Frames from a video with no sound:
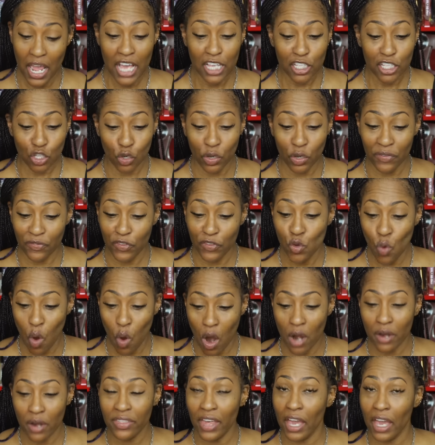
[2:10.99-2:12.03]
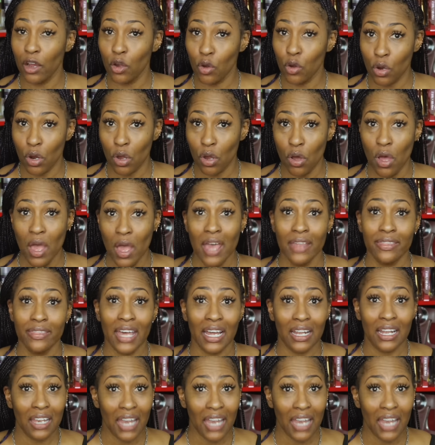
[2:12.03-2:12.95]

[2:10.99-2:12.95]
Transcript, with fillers: So if you are that girl that